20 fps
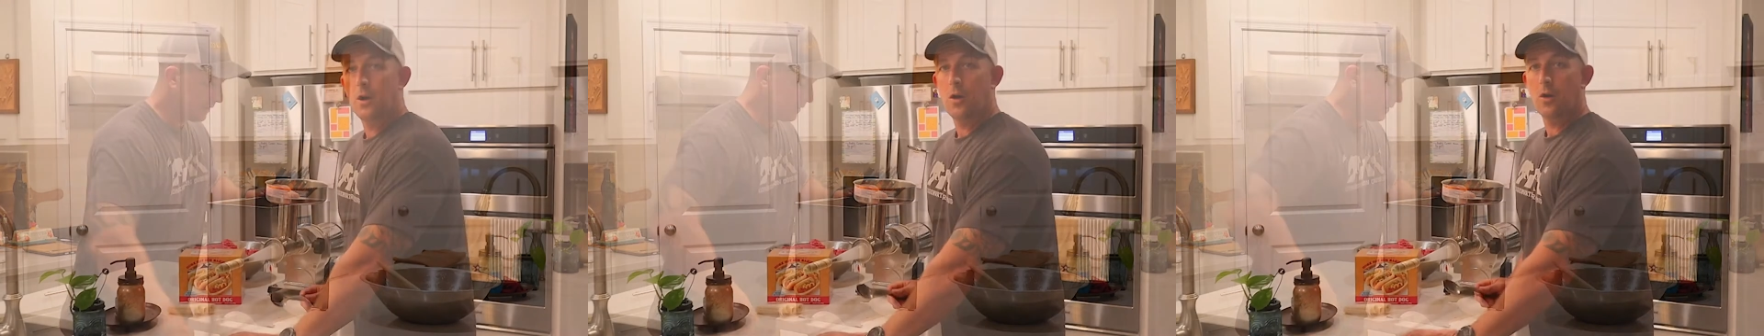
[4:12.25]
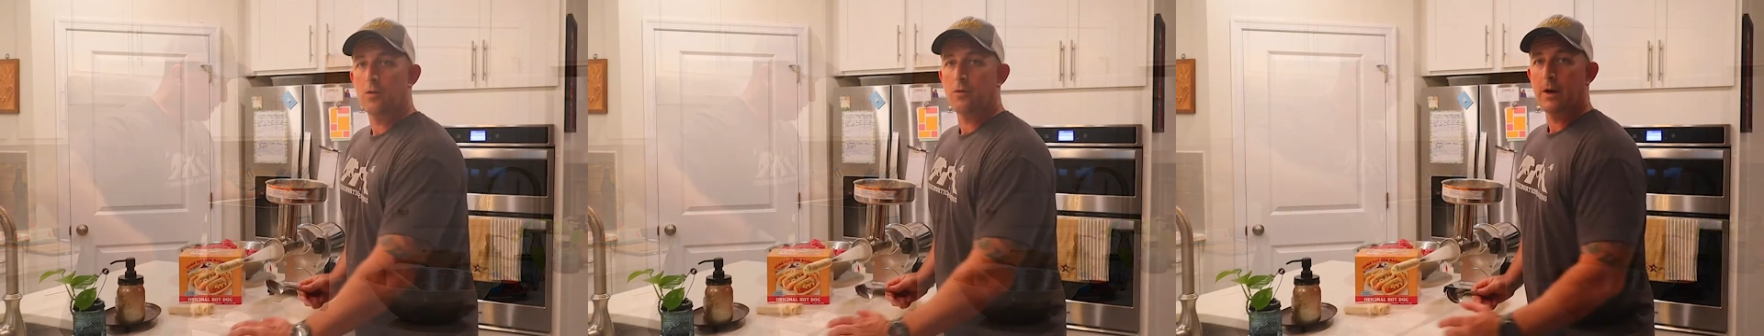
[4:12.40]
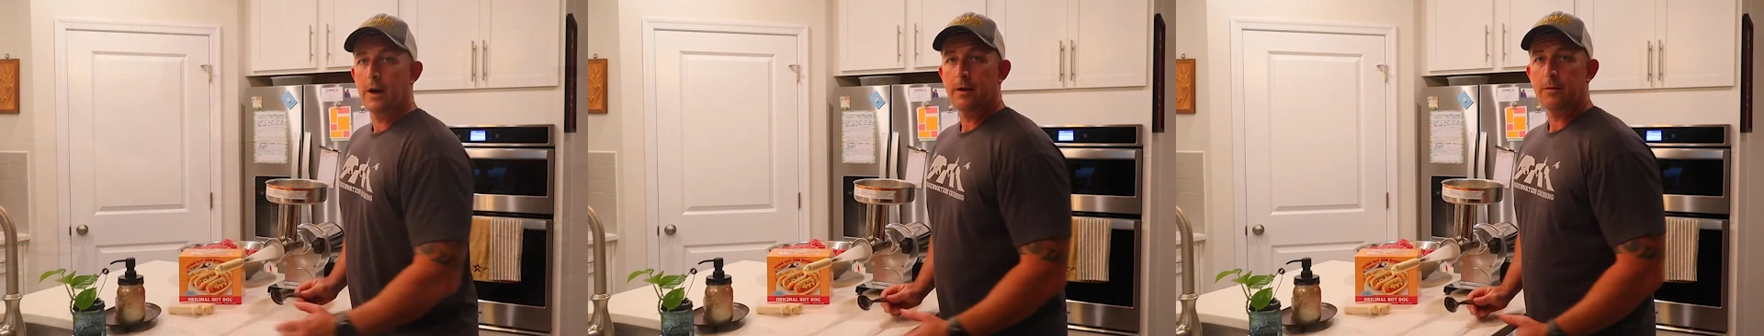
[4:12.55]

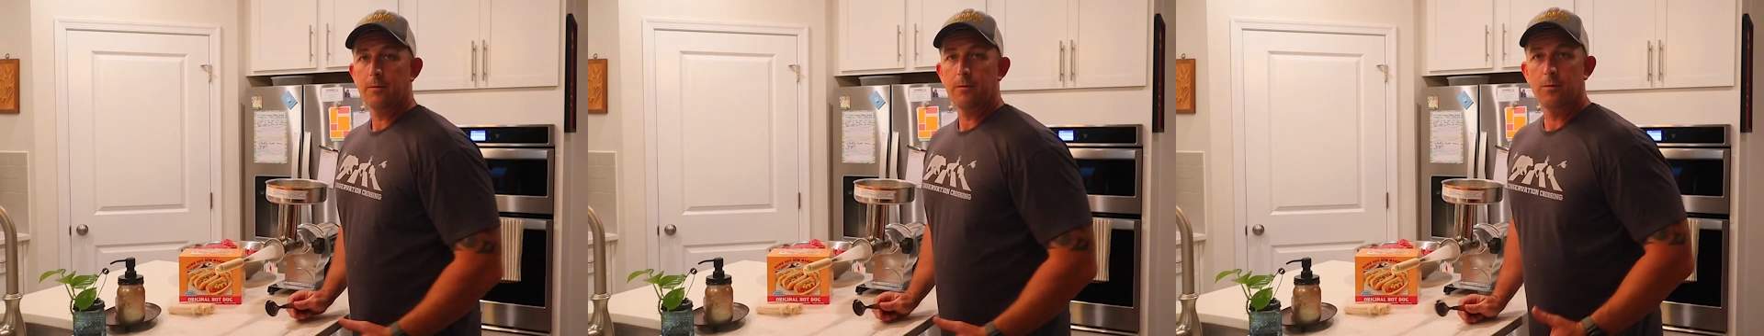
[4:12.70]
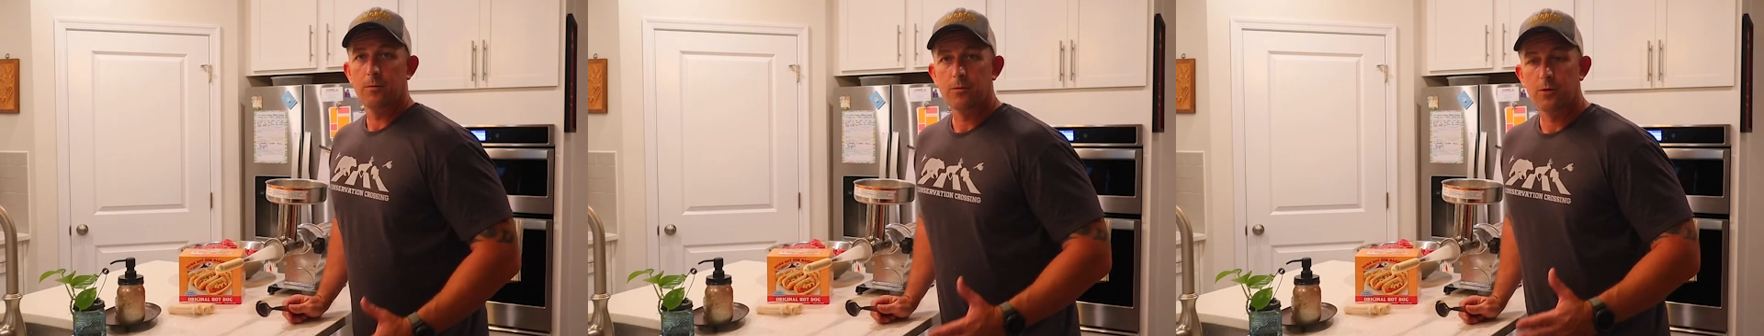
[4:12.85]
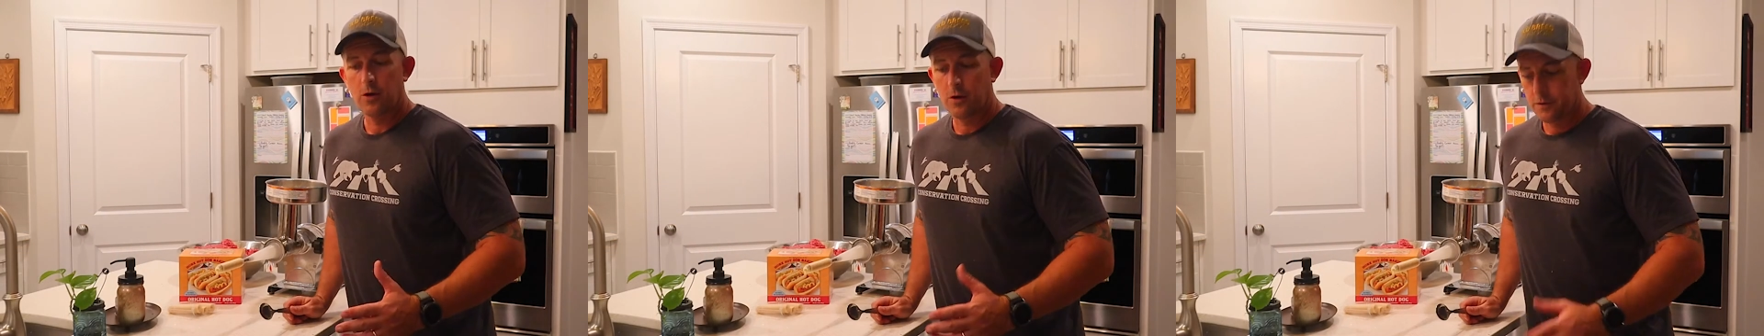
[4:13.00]
All right,
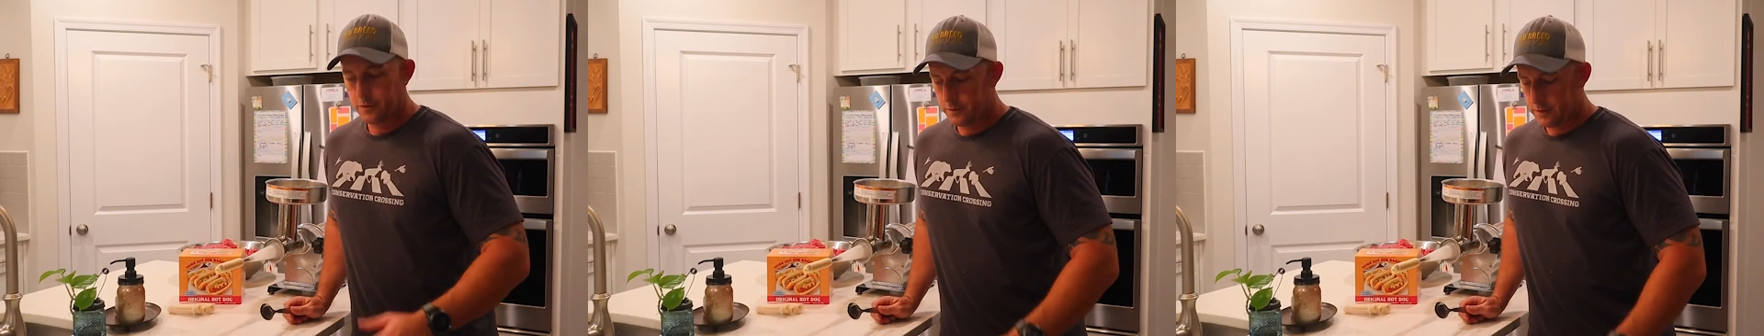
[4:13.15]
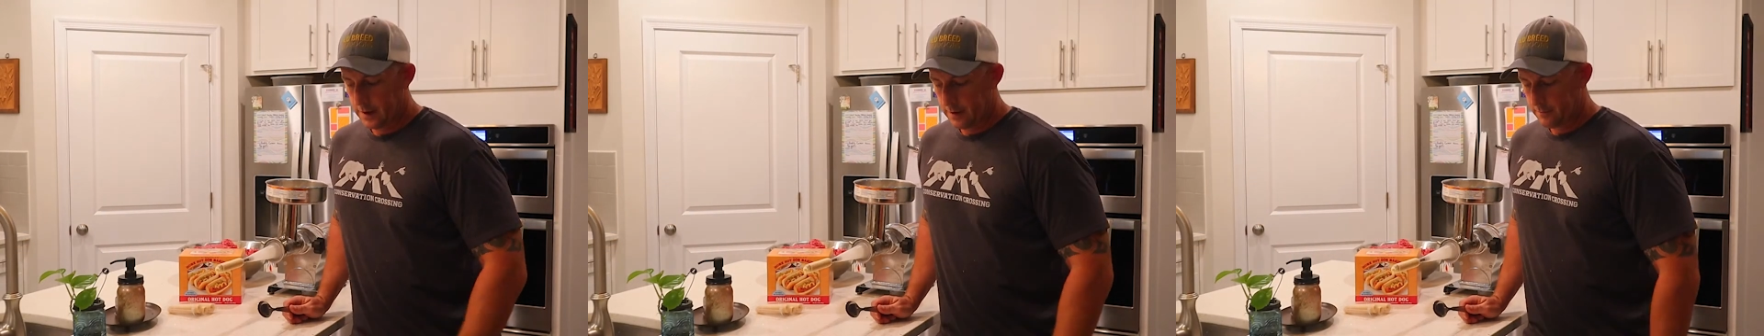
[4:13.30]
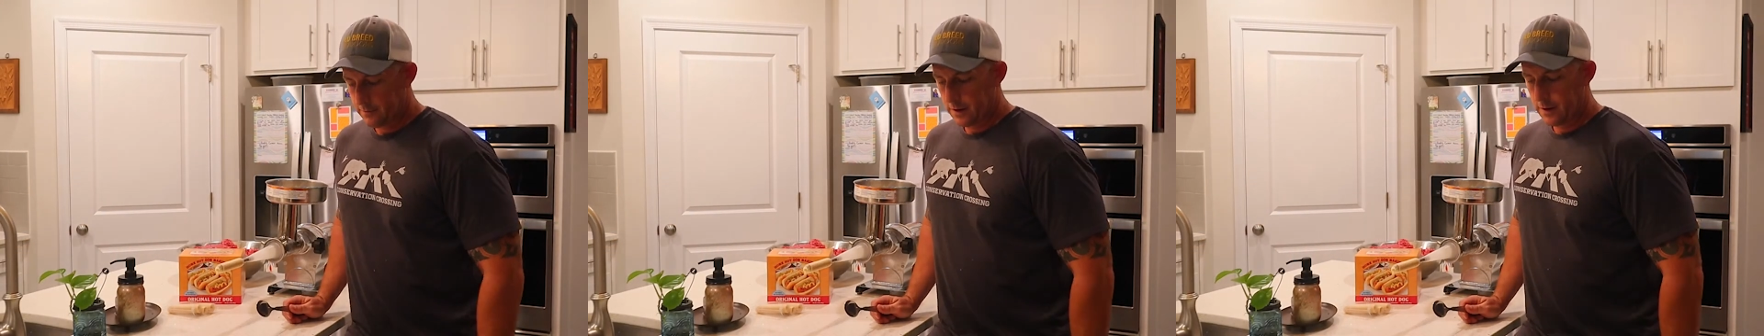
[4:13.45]
we're all
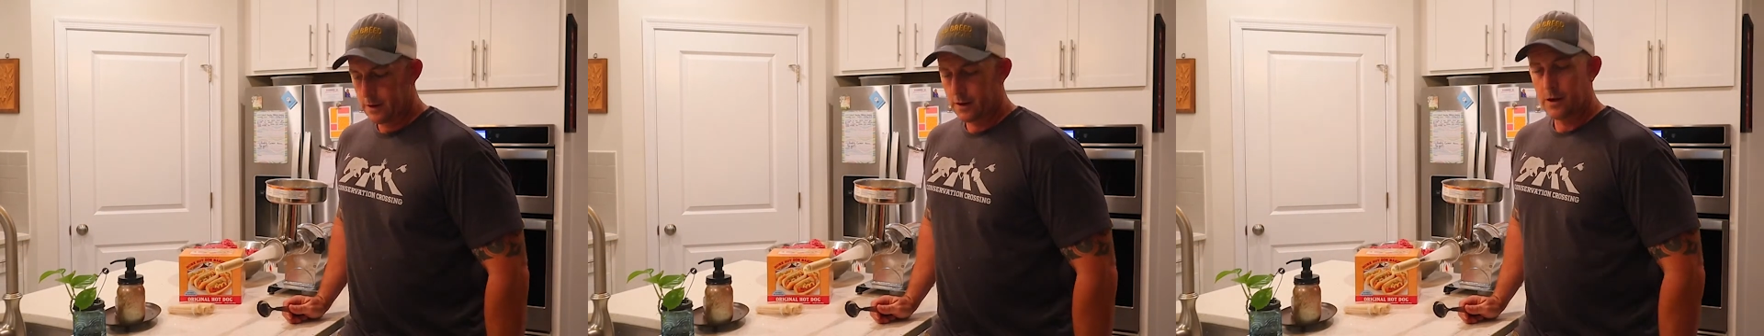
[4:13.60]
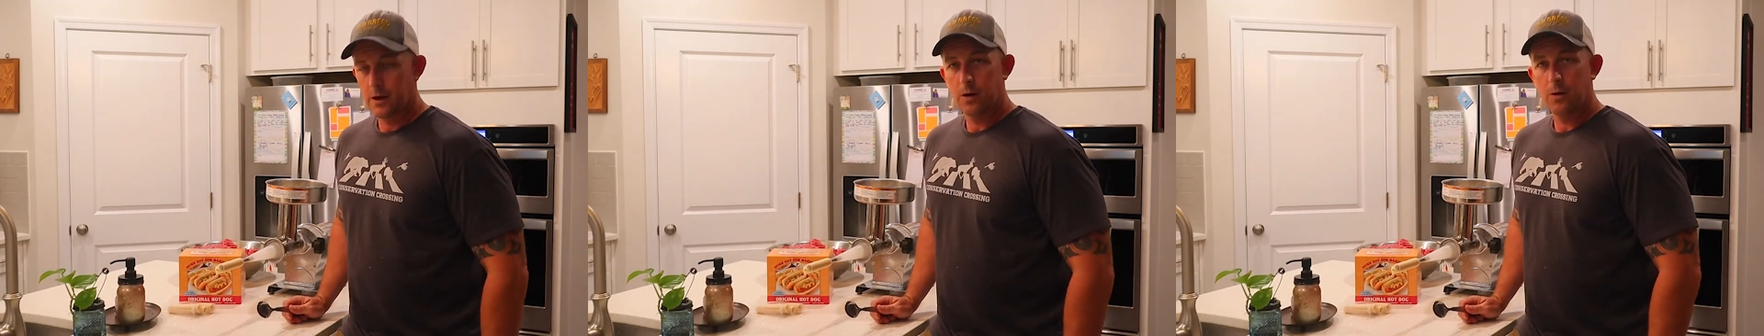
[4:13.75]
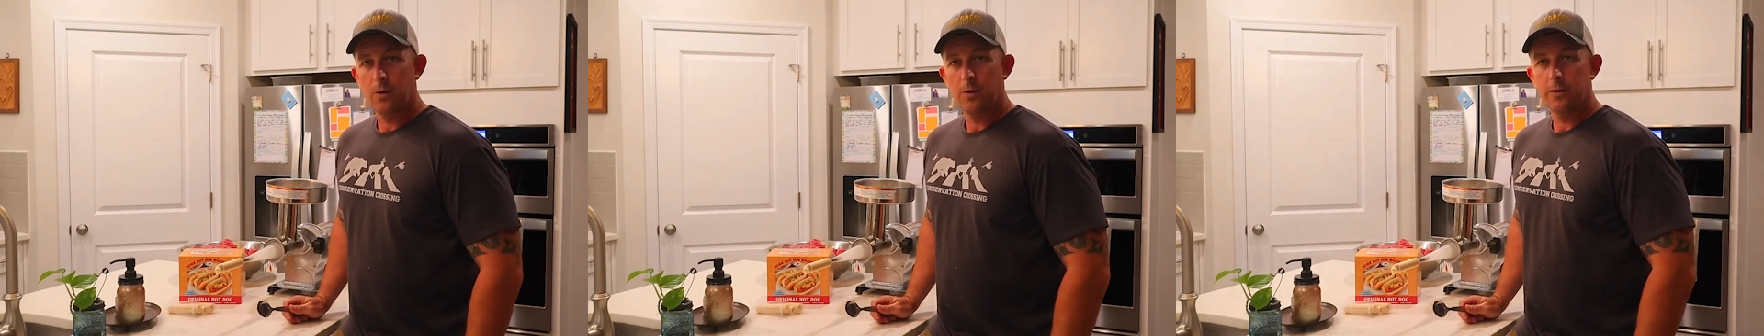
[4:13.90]
set, ready to
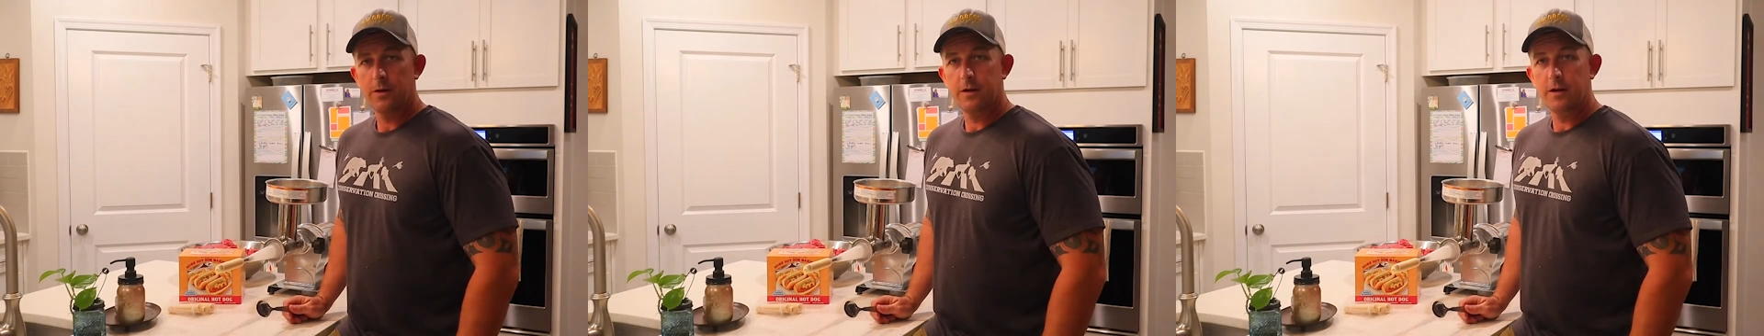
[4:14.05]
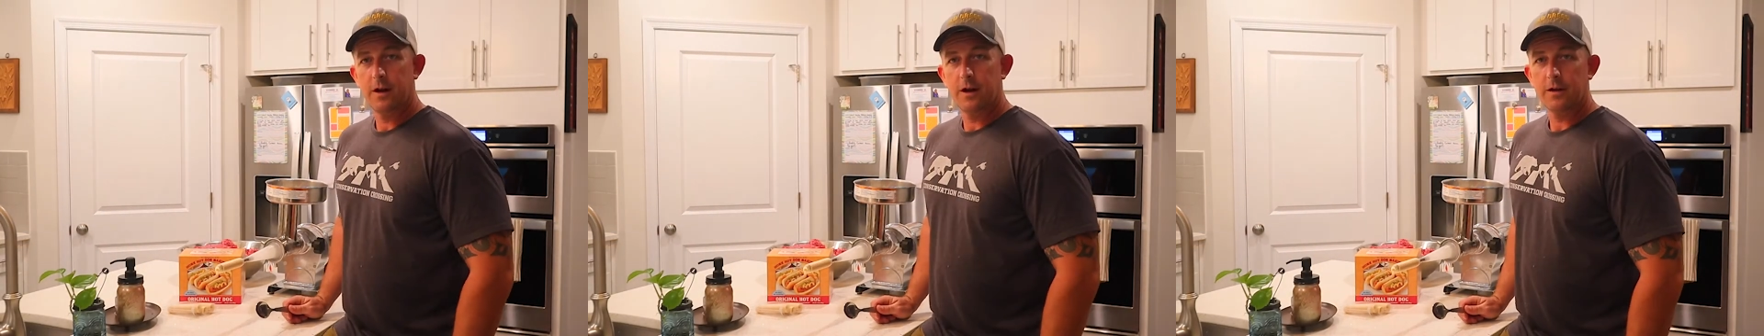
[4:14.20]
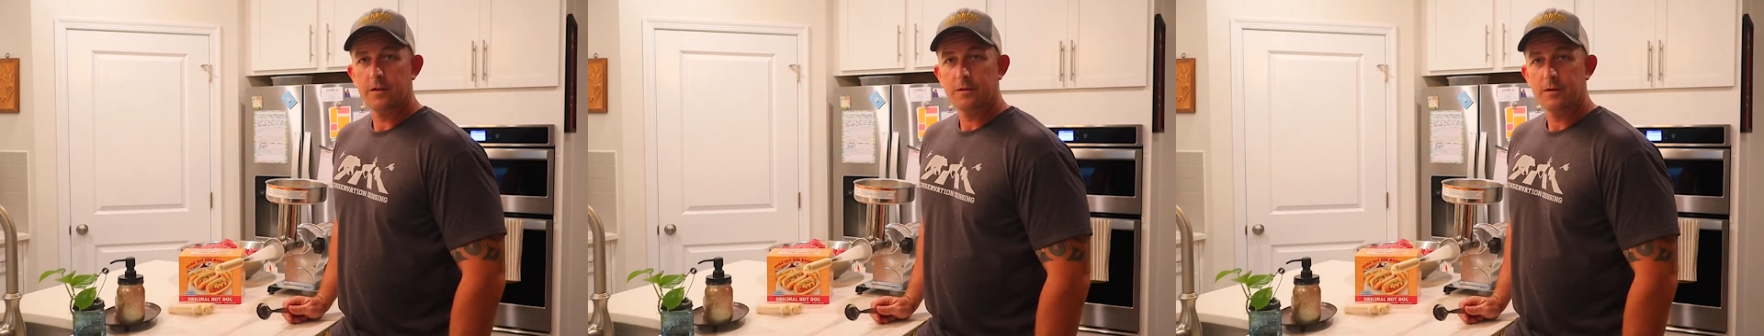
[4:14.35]
go on
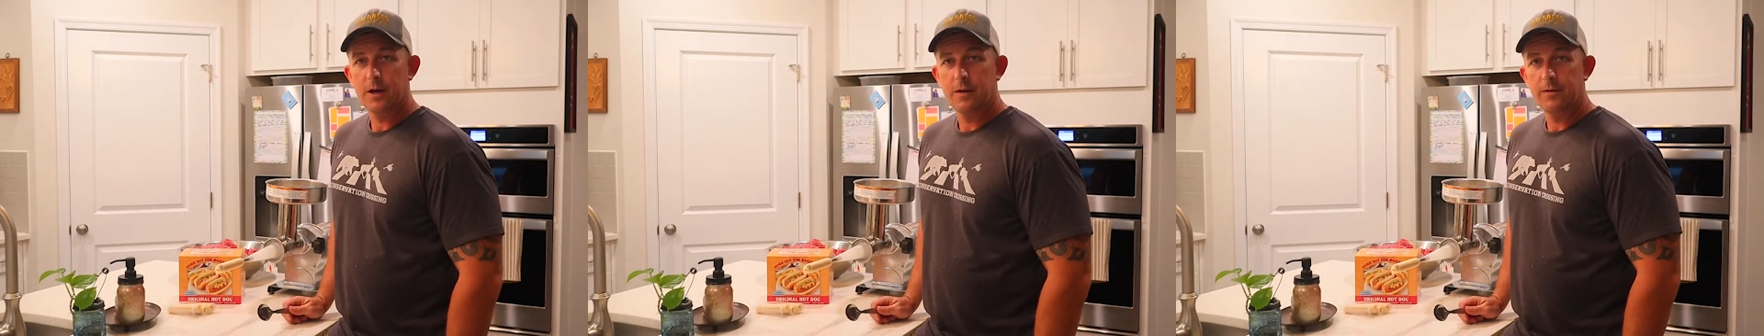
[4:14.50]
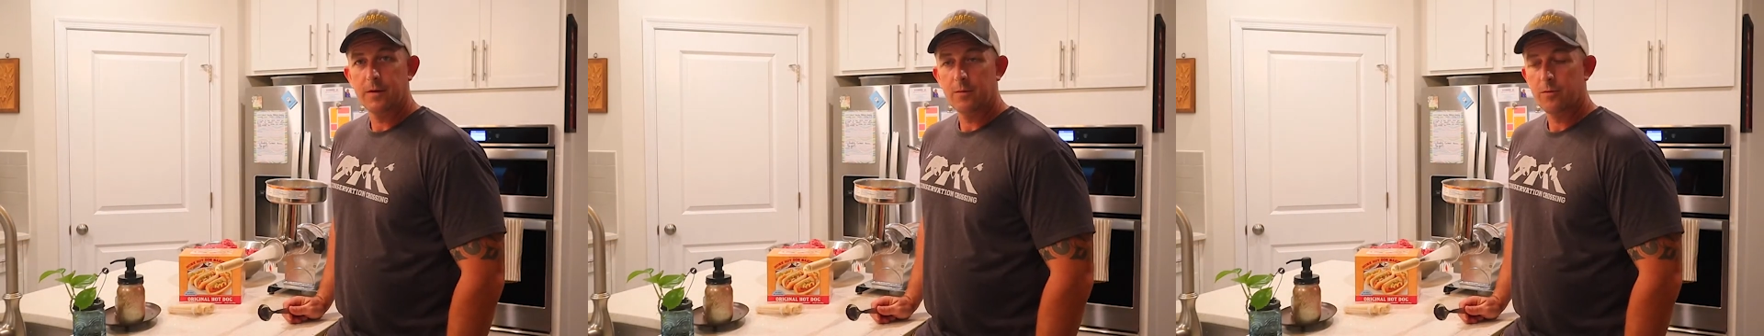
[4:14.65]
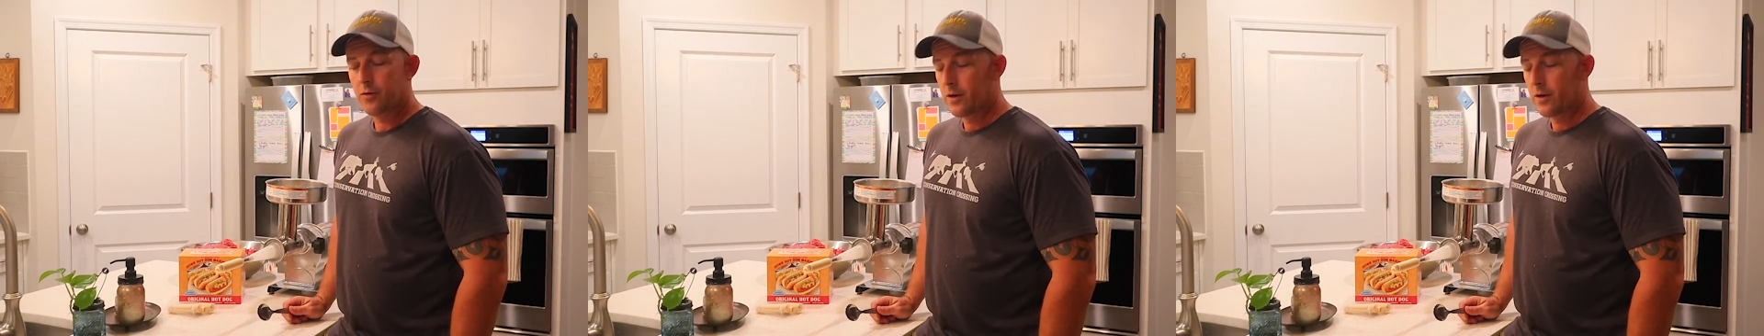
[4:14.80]
the stuffing